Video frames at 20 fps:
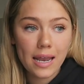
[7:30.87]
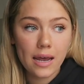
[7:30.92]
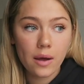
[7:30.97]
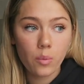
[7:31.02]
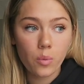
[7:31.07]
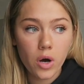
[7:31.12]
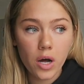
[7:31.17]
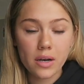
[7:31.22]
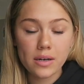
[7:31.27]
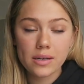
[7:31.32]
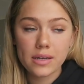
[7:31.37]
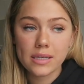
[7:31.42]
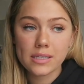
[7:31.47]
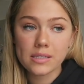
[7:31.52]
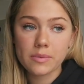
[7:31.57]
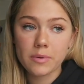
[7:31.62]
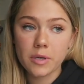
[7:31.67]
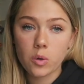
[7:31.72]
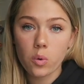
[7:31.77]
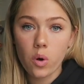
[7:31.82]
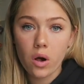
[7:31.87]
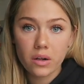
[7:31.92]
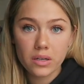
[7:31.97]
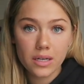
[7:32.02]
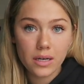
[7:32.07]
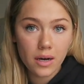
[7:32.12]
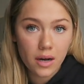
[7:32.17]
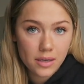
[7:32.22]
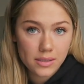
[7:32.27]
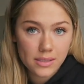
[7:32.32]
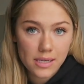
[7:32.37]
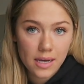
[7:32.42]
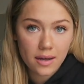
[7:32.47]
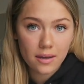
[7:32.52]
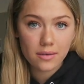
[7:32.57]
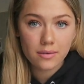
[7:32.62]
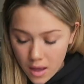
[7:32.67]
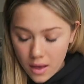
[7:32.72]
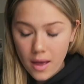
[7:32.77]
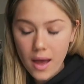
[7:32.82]
and I want it to be quality
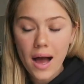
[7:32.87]
content.